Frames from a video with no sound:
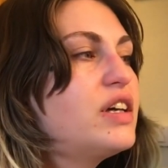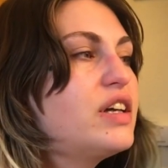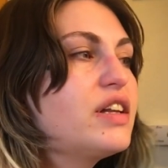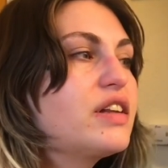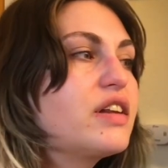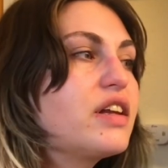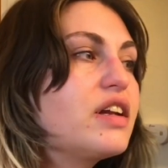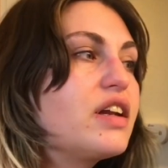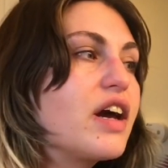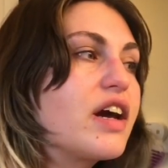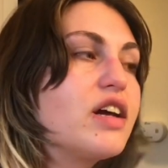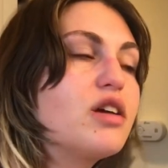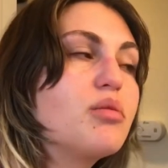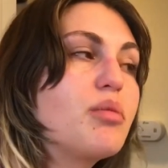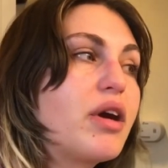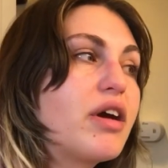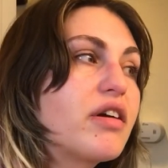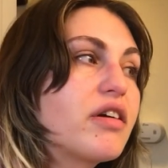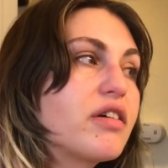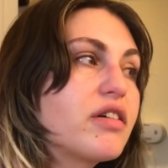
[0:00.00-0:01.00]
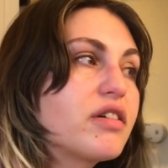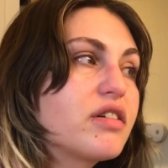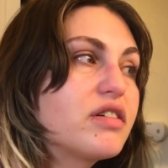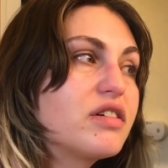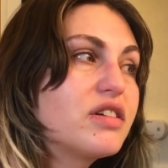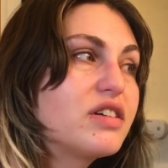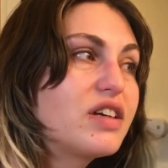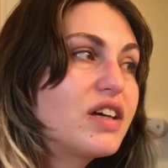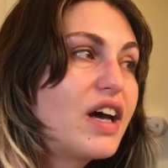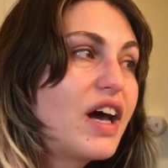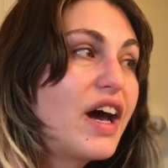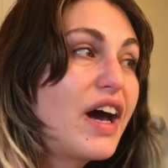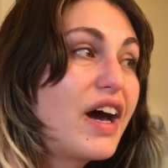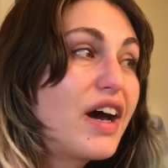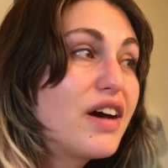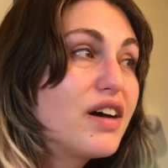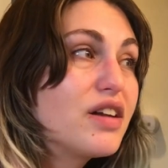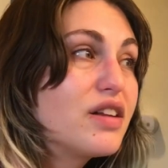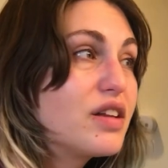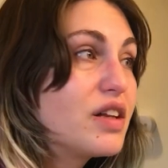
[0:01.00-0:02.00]
The nightmare
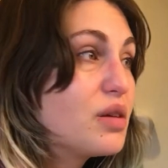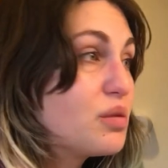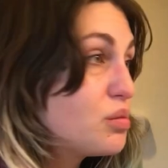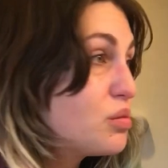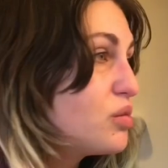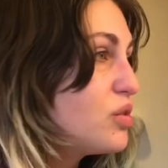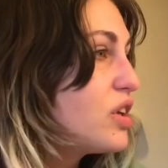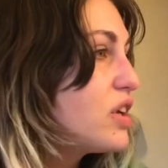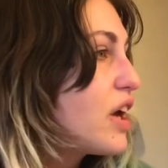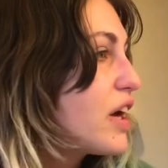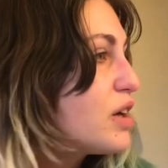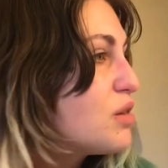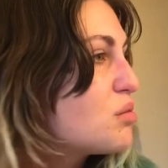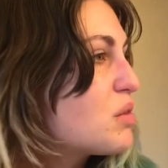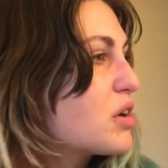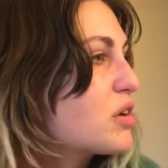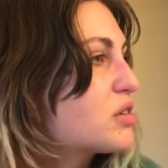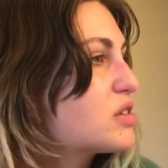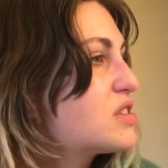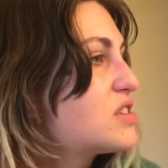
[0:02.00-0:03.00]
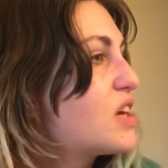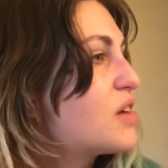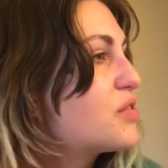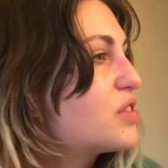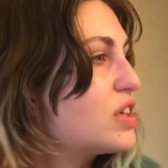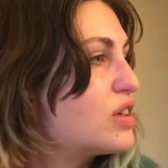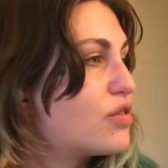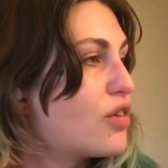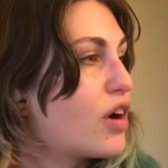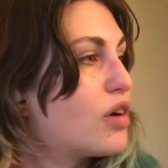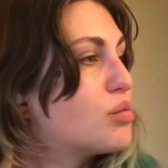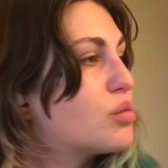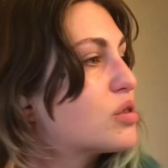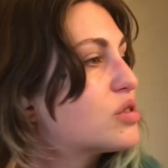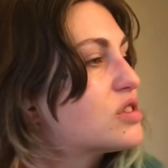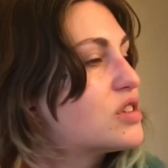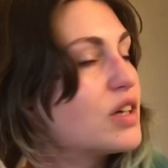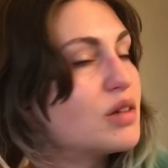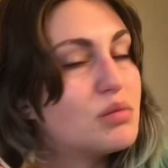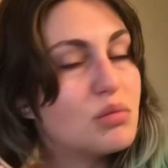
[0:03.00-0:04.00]

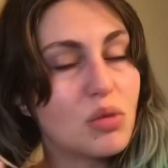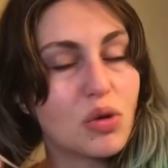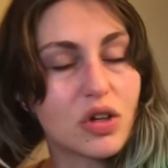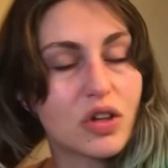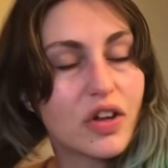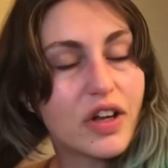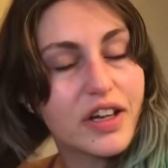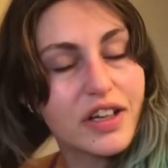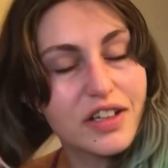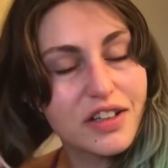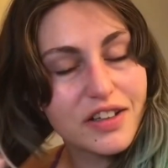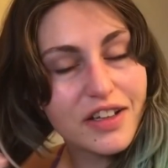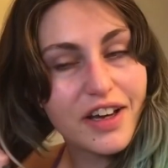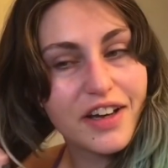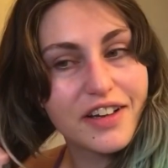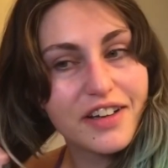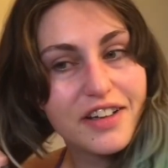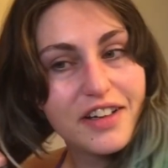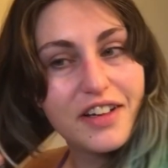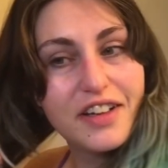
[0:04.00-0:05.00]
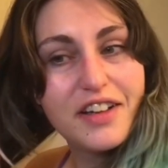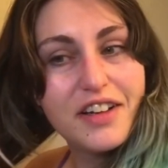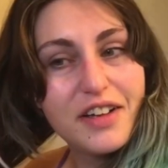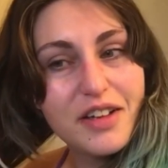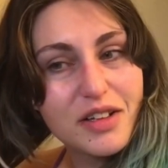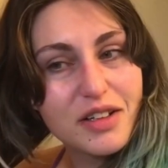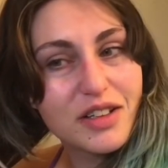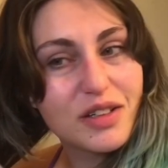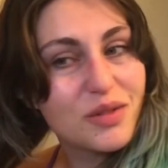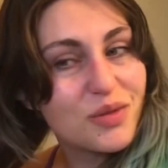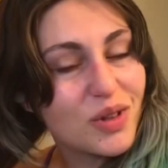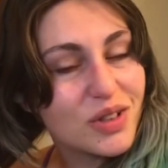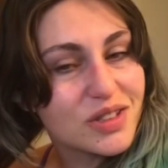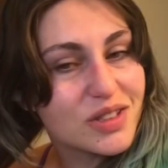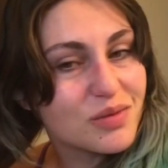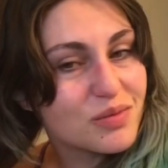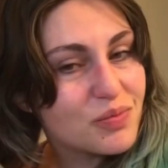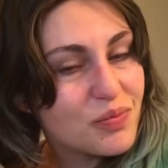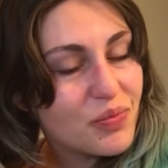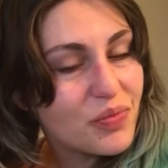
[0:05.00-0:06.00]
75% more like that. It
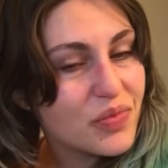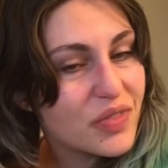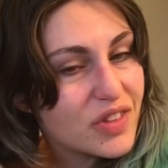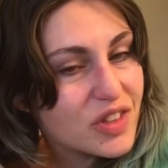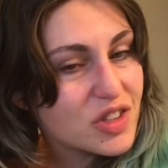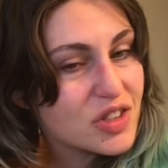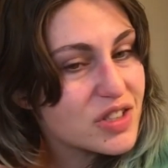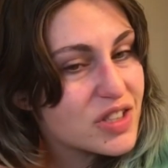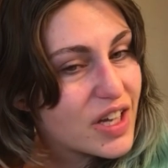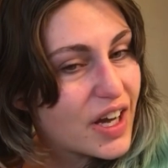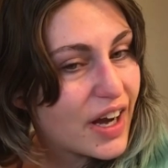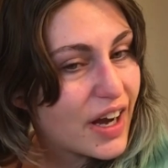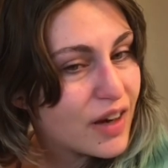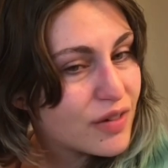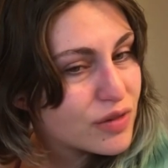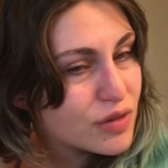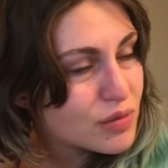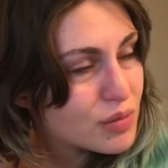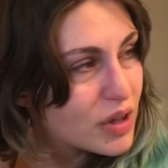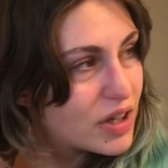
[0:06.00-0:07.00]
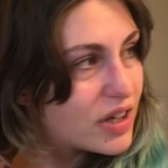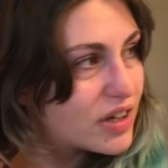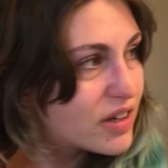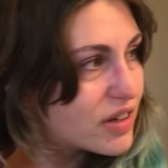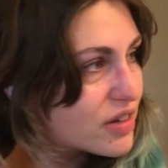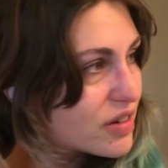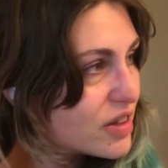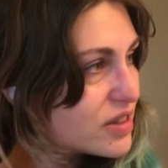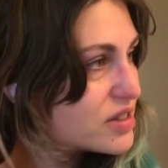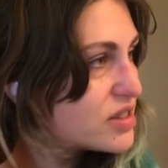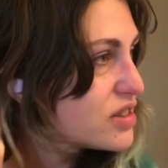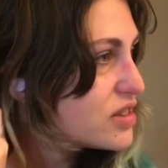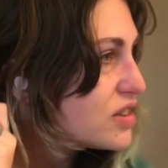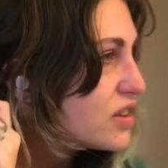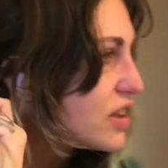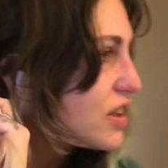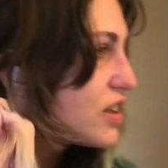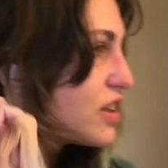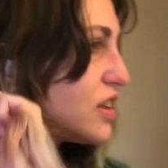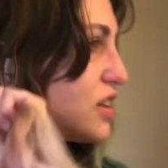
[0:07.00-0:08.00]
wasn't just half of my hair. This is like